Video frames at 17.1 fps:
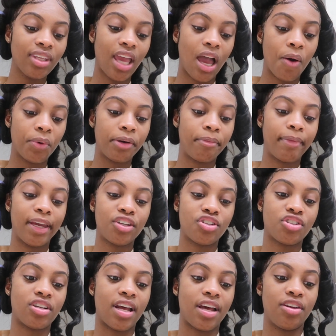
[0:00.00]
I want to make
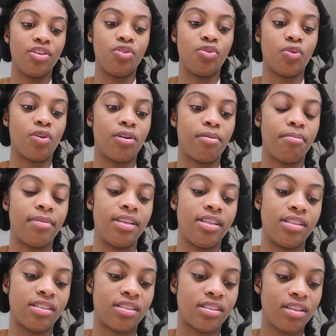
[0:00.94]
sure that the dorm
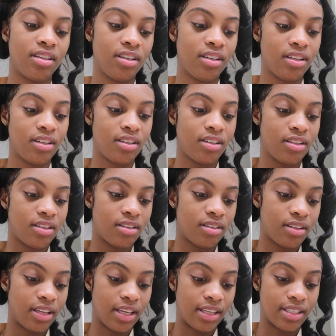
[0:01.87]
is
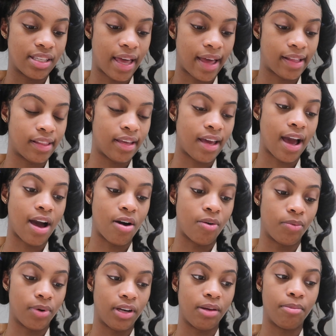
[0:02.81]
exactly how I
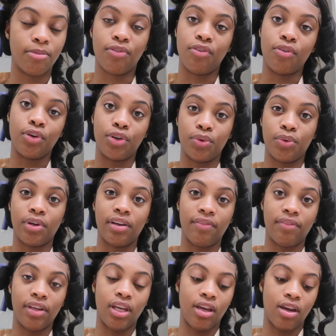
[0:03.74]
want it before doing the
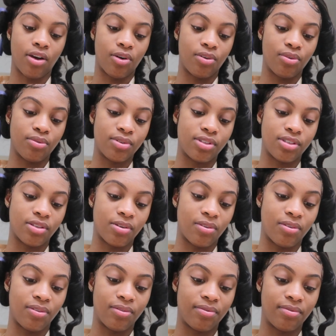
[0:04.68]
video.
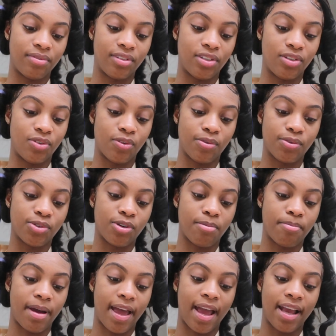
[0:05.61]
So the dorm
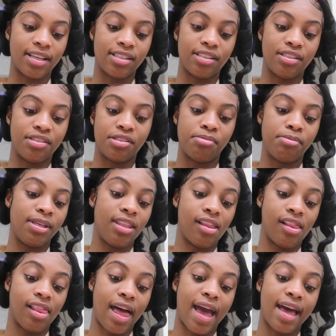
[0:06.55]
tour might actually just be
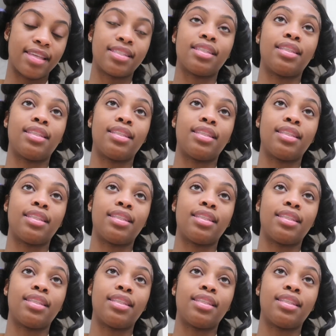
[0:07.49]
the last